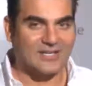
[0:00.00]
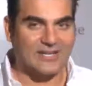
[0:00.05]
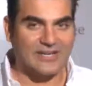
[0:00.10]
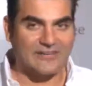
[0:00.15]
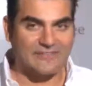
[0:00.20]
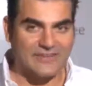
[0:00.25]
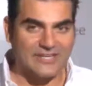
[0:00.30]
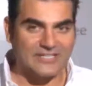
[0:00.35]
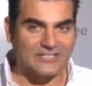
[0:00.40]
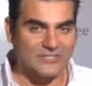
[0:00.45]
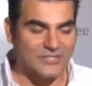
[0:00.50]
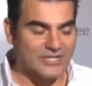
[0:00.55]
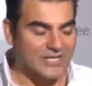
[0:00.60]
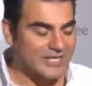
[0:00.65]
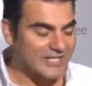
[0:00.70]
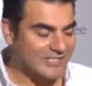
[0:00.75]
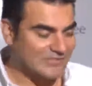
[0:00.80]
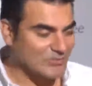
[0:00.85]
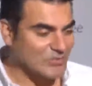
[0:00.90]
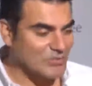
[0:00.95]
event
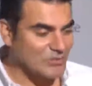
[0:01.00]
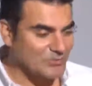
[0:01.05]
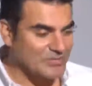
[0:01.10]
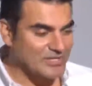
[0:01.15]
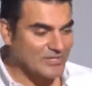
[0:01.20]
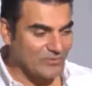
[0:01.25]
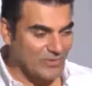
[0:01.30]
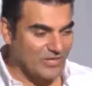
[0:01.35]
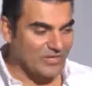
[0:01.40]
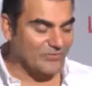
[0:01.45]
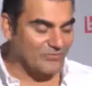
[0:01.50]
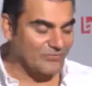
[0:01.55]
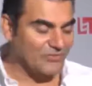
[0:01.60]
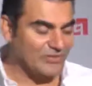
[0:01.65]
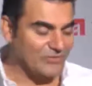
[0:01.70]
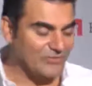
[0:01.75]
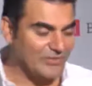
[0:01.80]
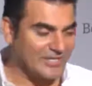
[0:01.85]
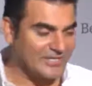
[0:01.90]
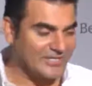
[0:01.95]
today is going to be a wonderful
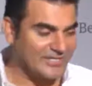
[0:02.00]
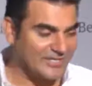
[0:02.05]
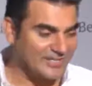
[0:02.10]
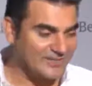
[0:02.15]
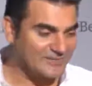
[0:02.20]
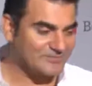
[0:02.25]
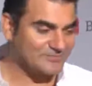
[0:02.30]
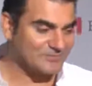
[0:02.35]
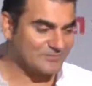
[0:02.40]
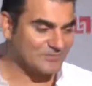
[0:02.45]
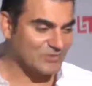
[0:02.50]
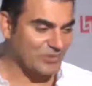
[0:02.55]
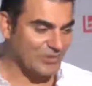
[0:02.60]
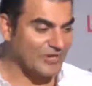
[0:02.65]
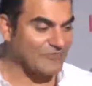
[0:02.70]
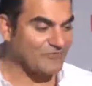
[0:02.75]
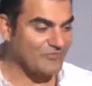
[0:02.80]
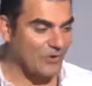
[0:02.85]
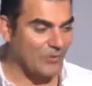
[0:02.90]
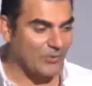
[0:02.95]
event. Yeah,
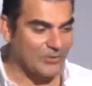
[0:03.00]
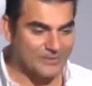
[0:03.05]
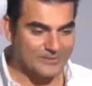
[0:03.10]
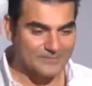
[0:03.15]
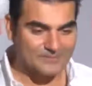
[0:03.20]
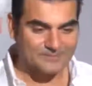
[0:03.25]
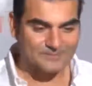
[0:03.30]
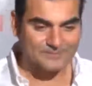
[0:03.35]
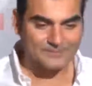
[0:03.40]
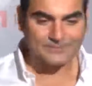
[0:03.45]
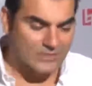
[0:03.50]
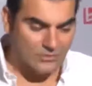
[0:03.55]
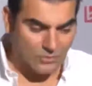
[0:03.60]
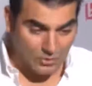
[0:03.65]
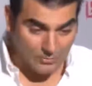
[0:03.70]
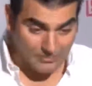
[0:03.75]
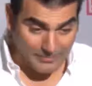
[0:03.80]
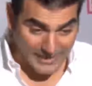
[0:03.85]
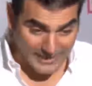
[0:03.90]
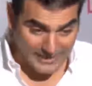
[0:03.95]
looking forward. My
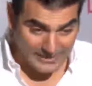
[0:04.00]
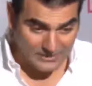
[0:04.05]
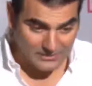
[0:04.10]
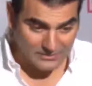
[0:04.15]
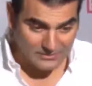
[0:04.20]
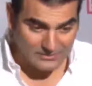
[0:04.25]
own band.